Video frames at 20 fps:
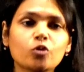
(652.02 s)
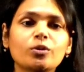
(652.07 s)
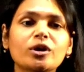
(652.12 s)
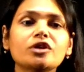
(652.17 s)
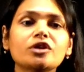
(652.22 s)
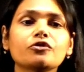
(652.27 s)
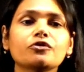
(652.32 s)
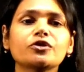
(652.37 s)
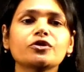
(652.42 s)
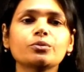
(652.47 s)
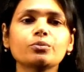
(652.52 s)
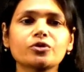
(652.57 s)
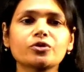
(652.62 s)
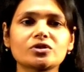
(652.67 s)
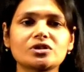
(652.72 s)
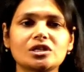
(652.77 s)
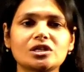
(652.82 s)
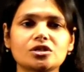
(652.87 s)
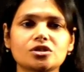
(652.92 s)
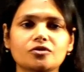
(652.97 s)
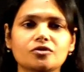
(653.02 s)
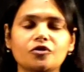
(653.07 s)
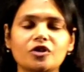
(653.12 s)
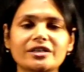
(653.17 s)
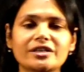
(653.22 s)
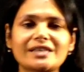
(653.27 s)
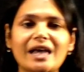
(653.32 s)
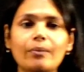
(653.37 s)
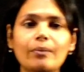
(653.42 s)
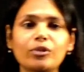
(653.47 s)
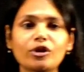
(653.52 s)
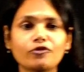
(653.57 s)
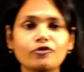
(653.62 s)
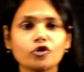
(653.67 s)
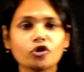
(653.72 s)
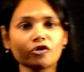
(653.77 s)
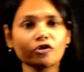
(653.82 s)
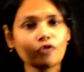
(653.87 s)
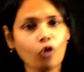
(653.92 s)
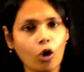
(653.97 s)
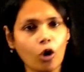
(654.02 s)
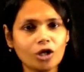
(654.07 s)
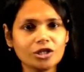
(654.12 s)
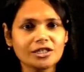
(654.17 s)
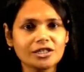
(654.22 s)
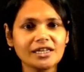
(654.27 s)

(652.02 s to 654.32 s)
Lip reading: to be a different procedure. For example, if you give all